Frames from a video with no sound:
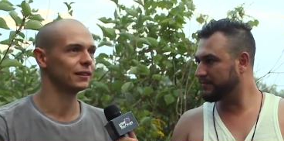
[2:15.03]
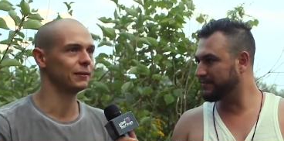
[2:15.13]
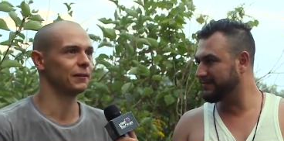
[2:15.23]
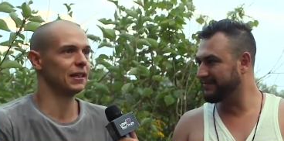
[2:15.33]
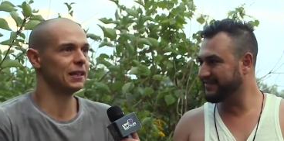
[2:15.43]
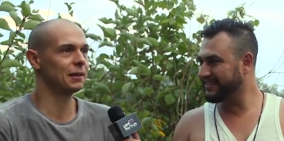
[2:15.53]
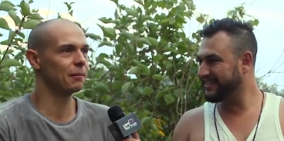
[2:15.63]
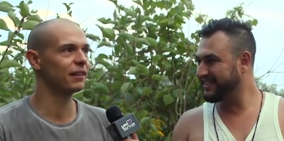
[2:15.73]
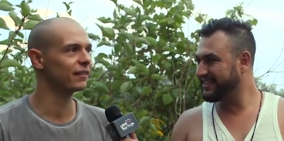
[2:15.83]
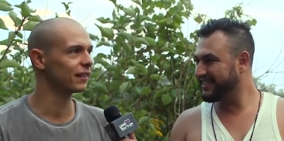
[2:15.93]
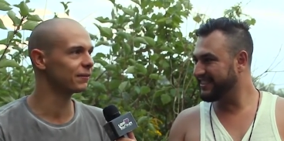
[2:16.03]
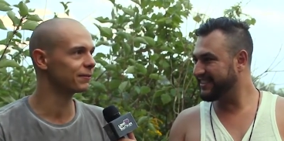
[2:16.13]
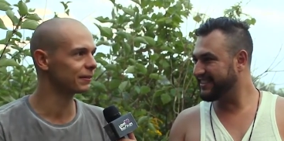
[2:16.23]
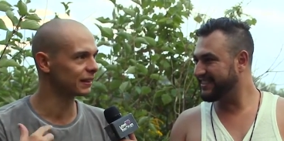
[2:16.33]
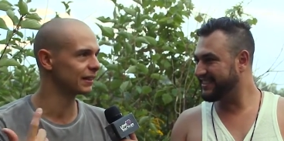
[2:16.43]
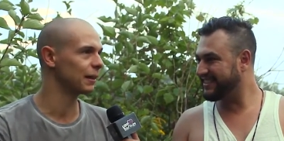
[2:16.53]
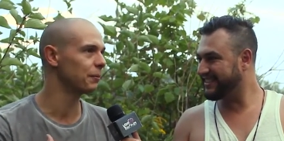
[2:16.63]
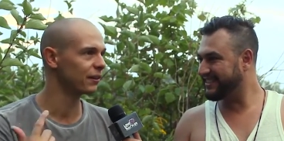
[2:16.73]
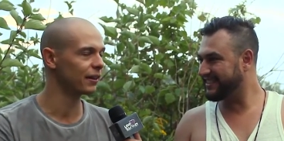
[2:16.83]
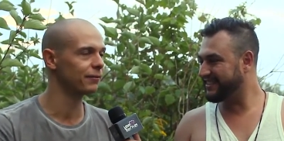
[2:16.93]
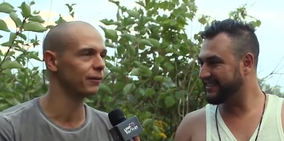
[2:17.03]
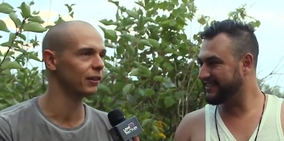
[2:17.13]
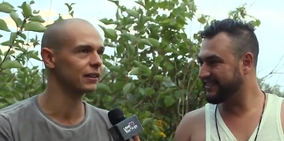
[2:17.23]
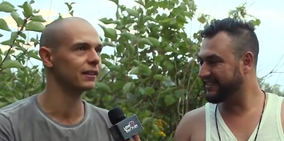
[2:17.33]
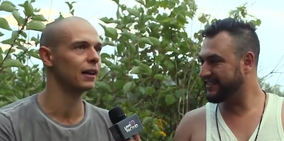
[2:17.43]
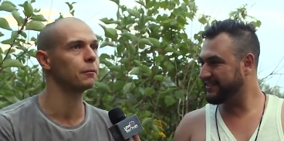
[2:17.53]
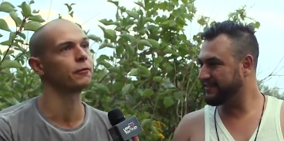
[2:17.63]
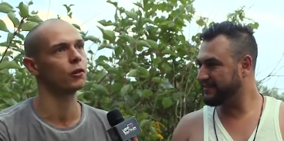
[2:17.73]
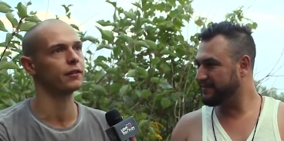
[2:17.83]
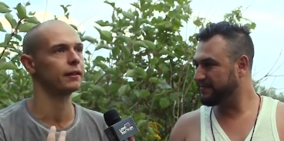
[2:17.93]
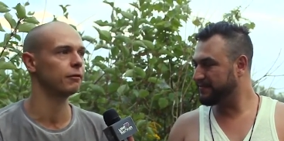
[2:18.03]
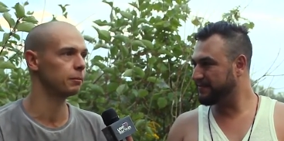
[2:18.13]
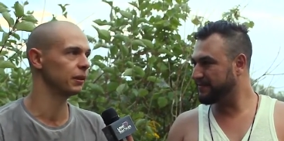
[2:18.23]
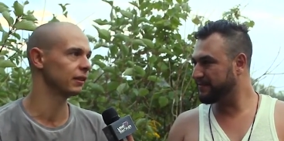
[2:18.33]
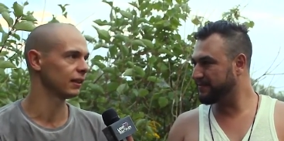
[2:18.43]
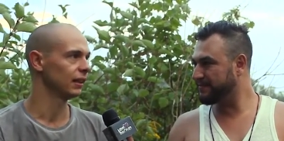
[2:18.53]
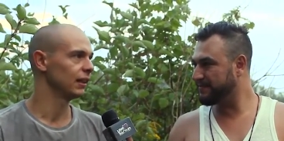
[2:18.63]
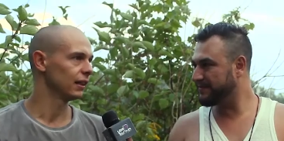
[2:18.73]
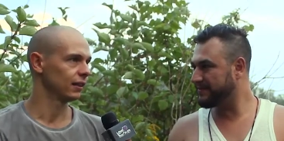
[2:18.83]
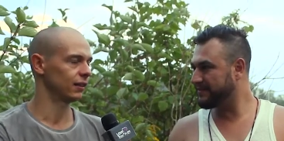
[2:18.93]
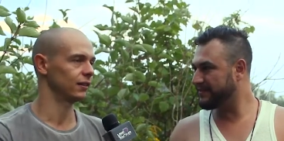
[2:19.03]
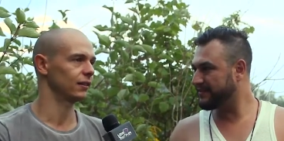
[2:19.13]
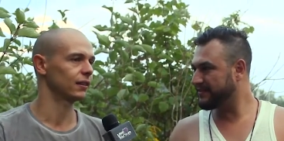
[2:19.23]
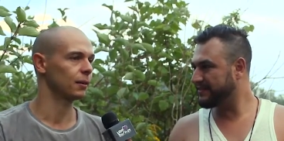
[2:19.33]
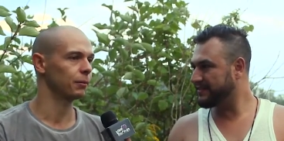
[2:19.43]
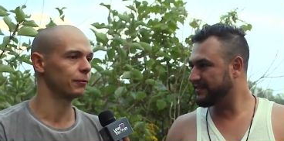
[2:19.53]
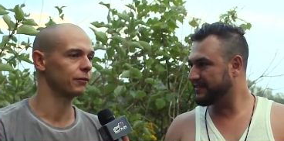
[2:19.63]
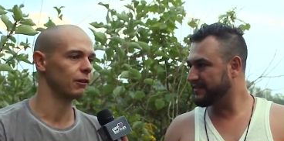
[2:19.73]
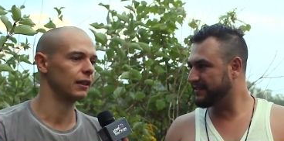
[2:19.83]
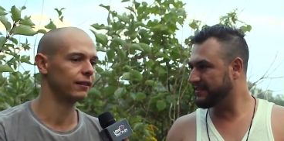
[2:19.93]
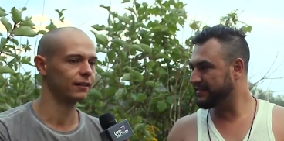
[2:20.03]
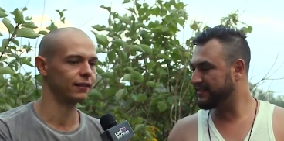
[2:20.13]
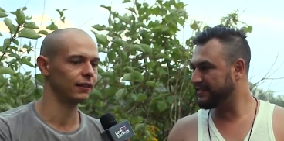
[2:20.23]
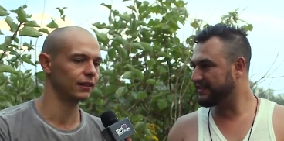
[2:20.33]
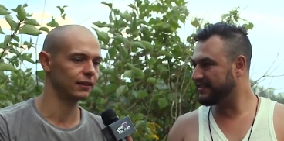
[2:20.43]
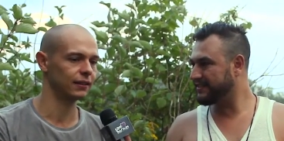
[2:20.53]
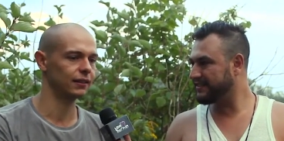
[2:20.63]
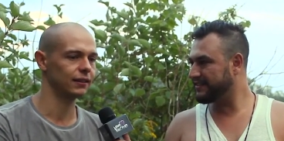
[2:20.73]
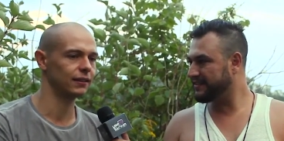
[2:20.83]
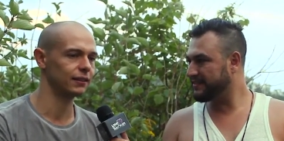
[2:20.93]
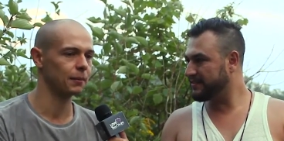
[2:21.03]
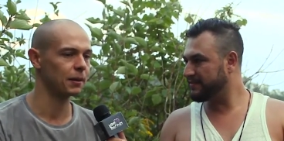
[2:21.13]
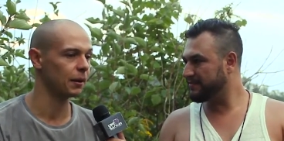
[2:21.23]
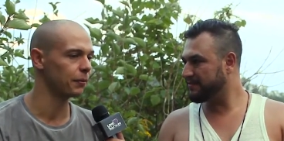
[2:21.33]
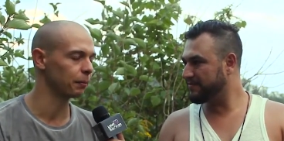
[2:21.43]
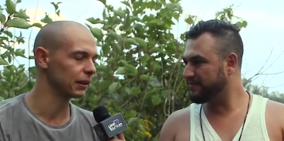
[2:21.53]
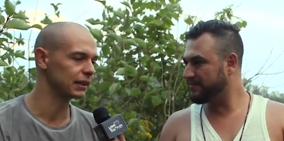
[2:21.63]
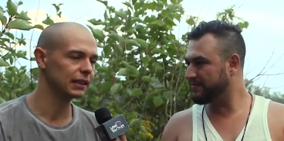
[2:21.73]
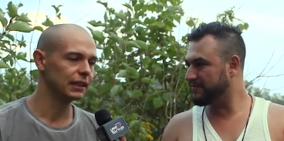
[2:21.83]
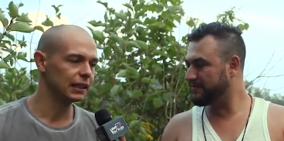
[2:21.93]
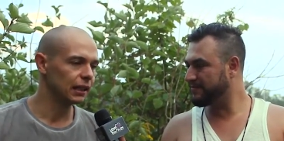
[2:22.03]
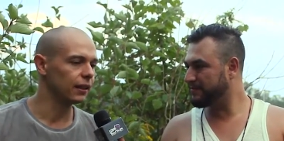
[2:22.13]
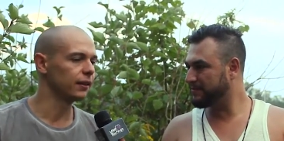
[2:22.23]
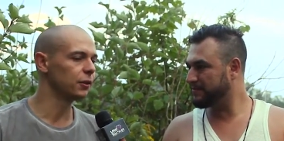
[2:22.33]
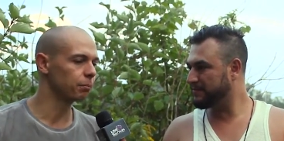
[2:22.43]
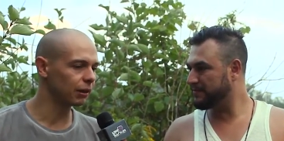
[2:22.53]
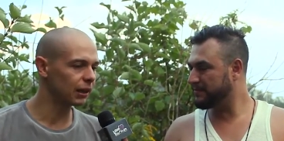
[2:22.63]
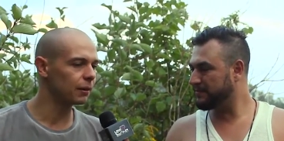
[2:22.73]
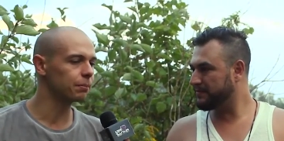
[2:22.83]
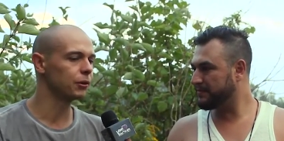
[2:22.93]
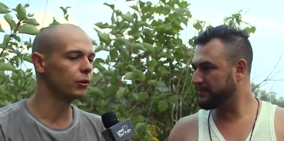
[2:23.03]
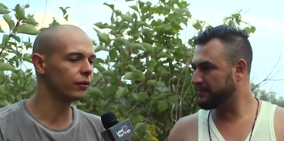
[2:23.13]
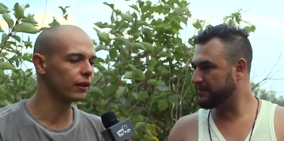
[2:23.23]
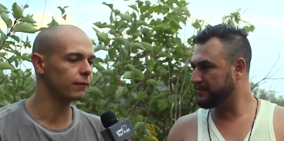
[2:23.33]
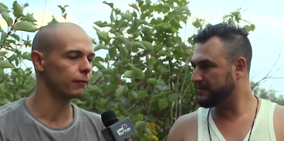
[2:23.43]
Speaker 1: If they hear my stuff, the same stuff all the time, of course I repeat a couple of tracks sometimes, but I need to bring up new stuff